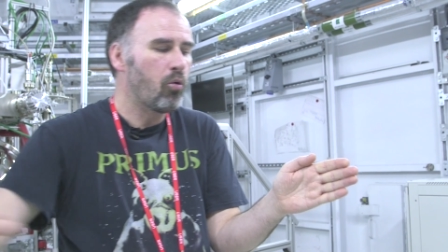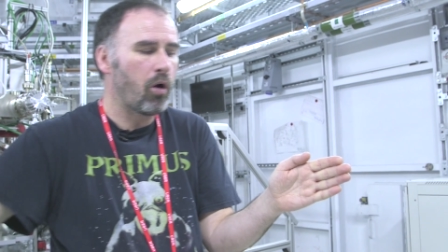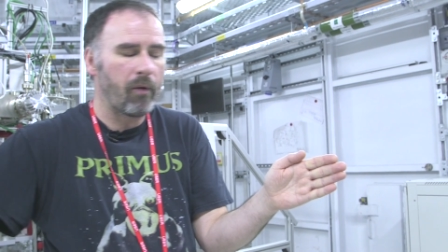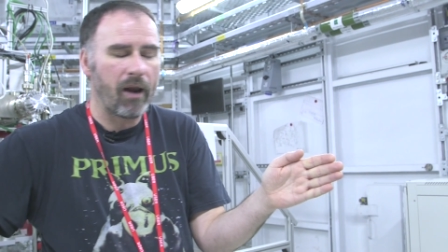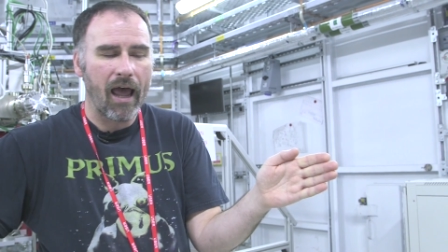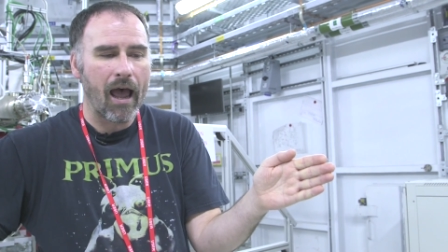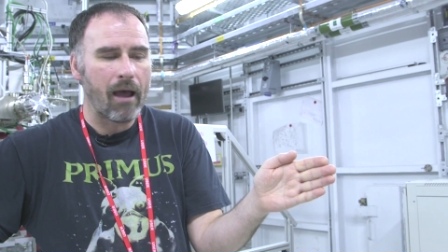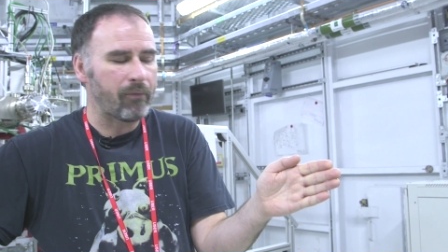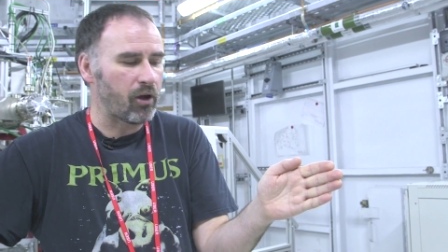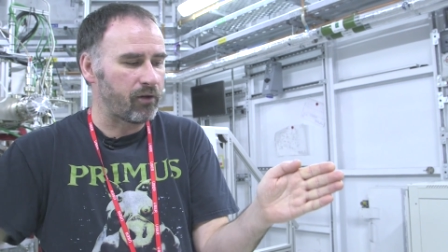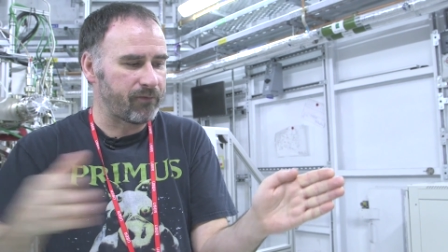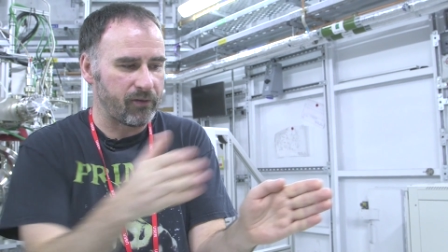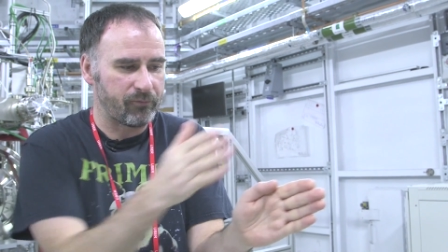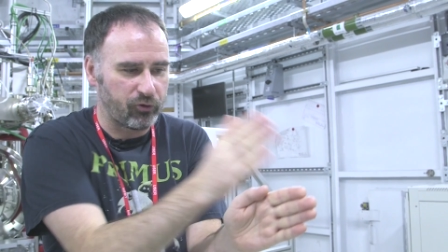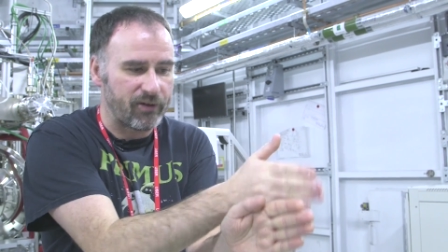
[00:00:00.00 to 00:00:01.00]
what will happen, of
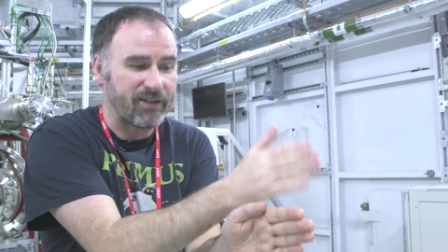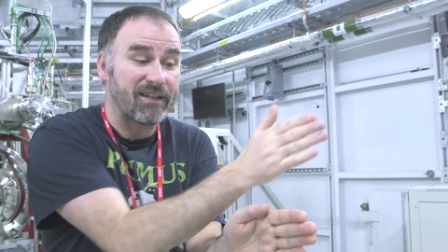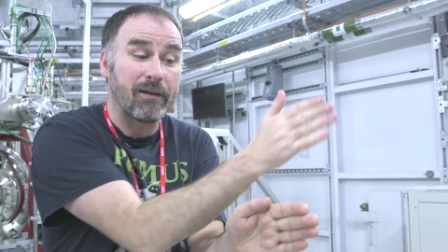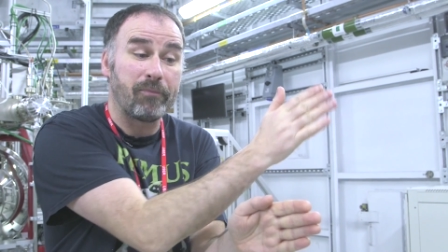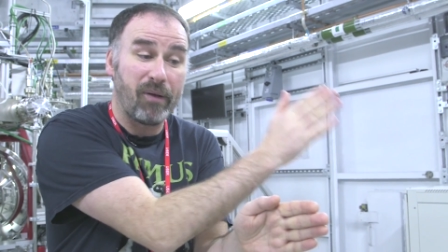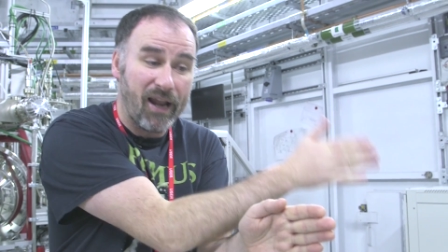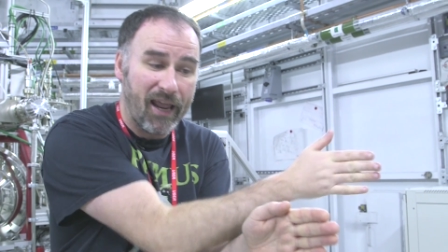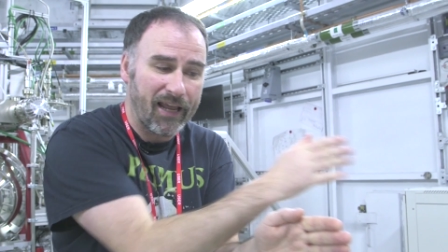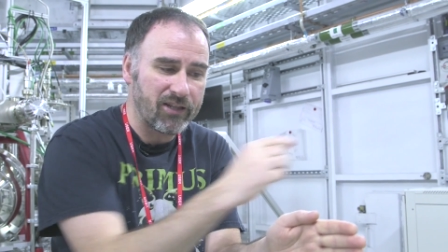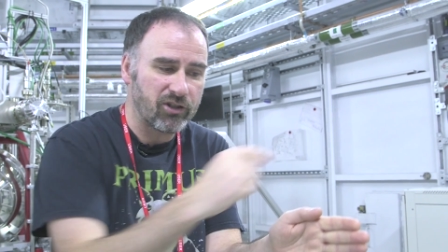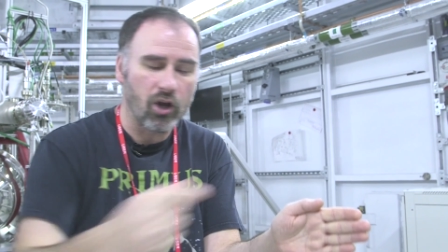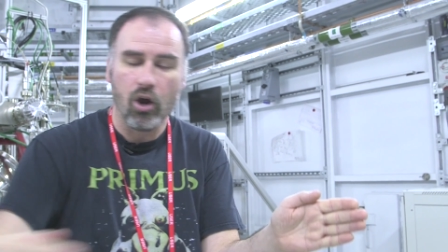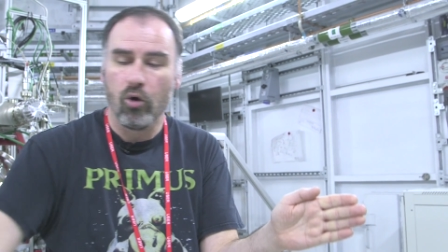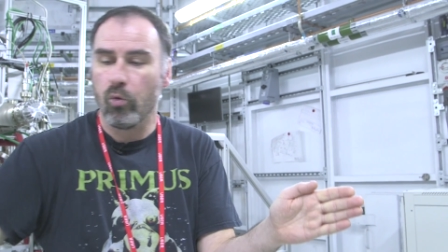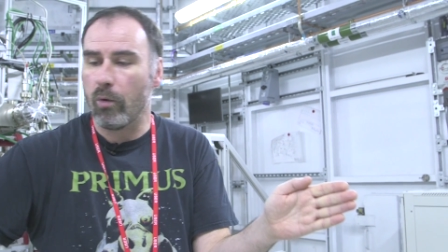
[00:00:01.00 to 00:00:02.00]
the crystal planes,